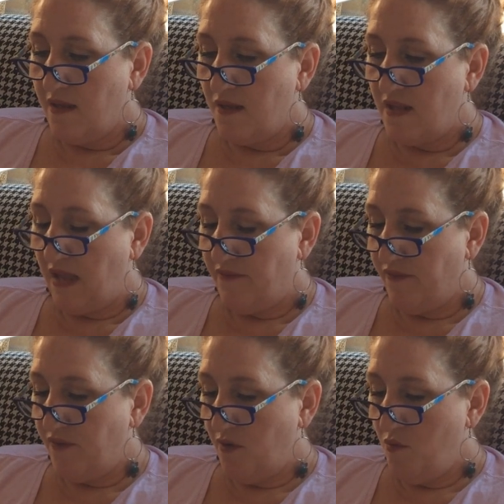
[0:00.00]
Just have a
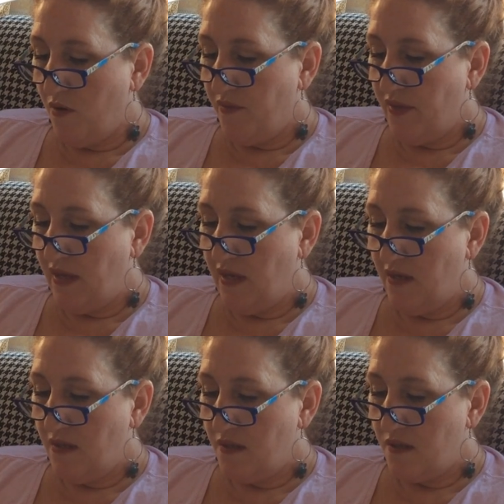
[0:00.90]
few more
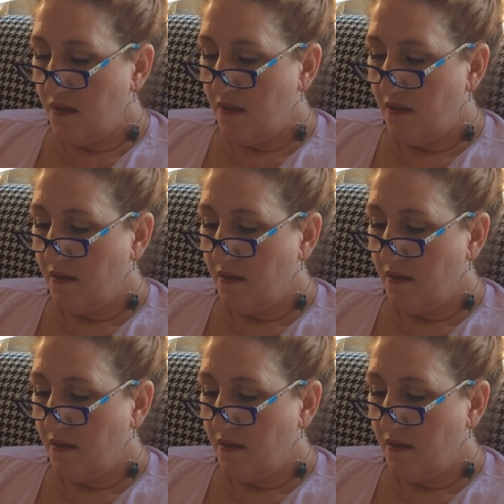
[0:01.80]
things.